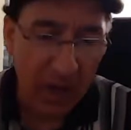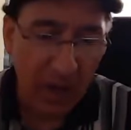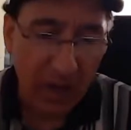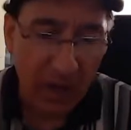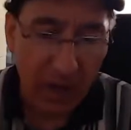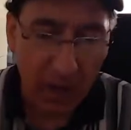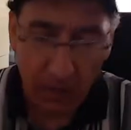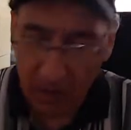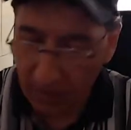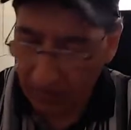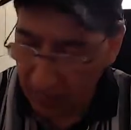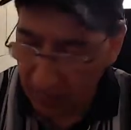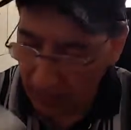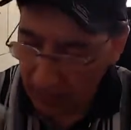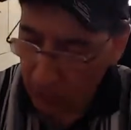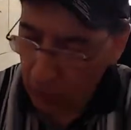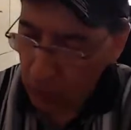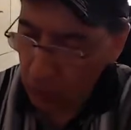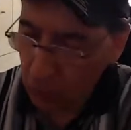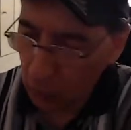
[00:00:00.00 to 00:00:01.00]
Now, I'm not
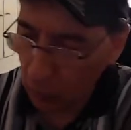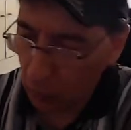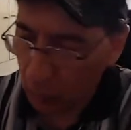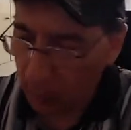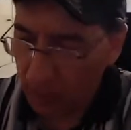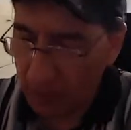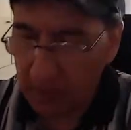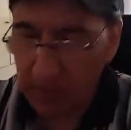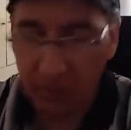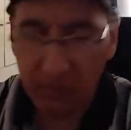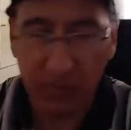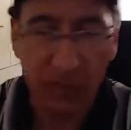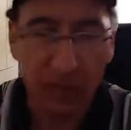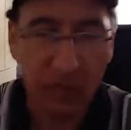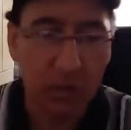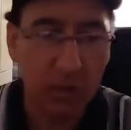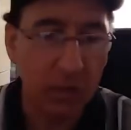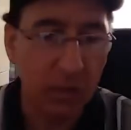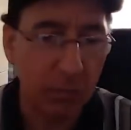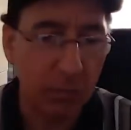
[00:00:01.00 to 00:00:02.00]
sure if
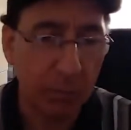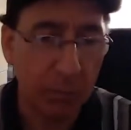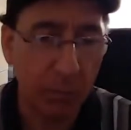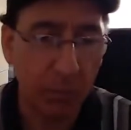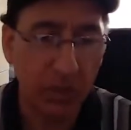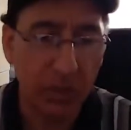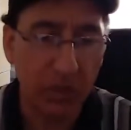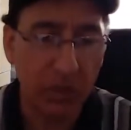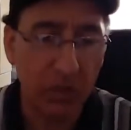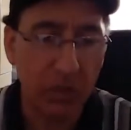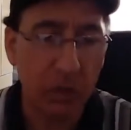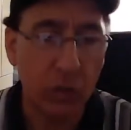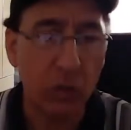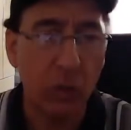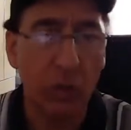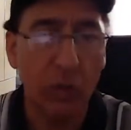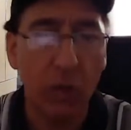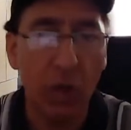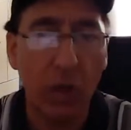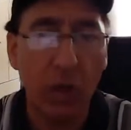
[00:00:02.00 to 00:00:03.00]
this plugs into
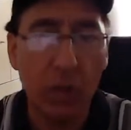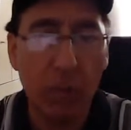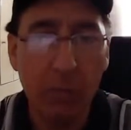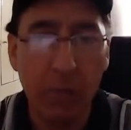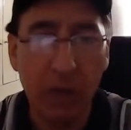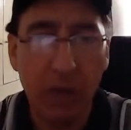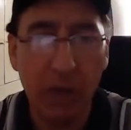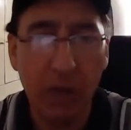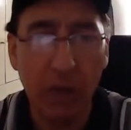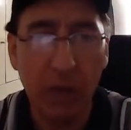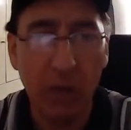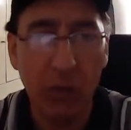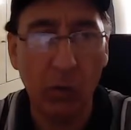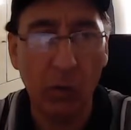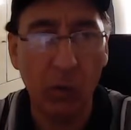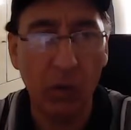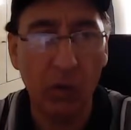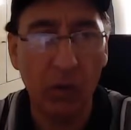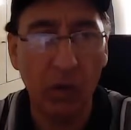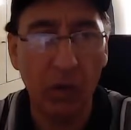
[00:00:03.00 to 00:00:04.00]
an iPad
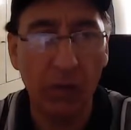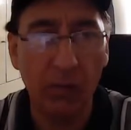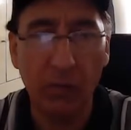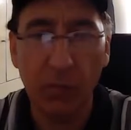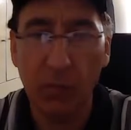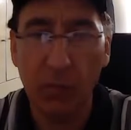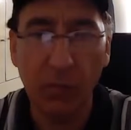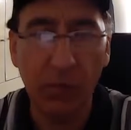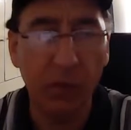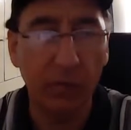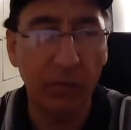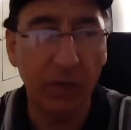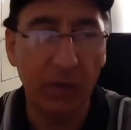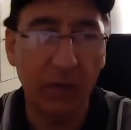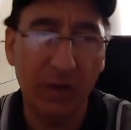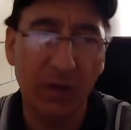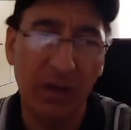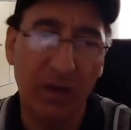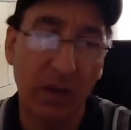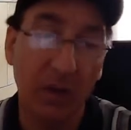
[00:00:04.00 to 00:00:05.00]
or an iPhone. no, no,
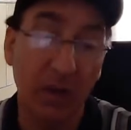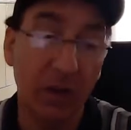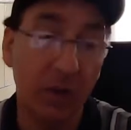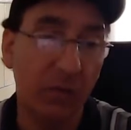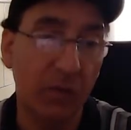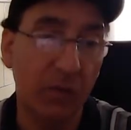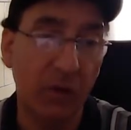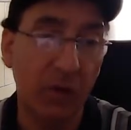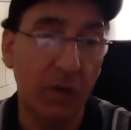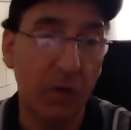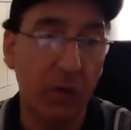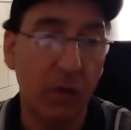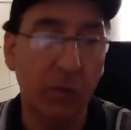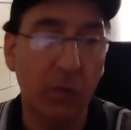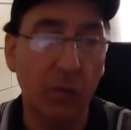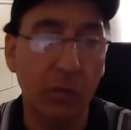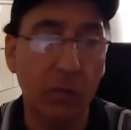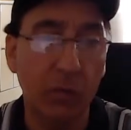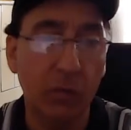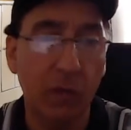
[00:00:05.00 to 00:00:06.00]
no, definitely not an
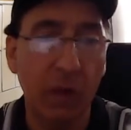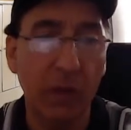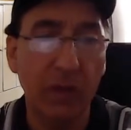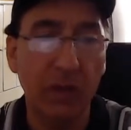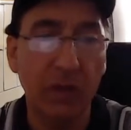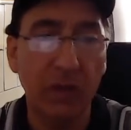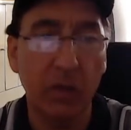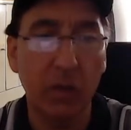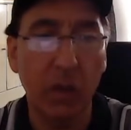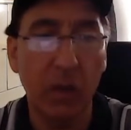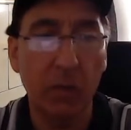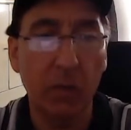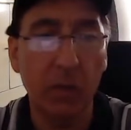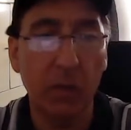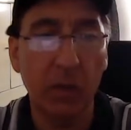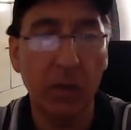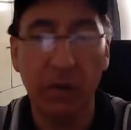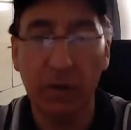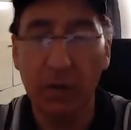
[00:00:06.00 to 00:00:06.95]
iPhone. Probably it's an iPad.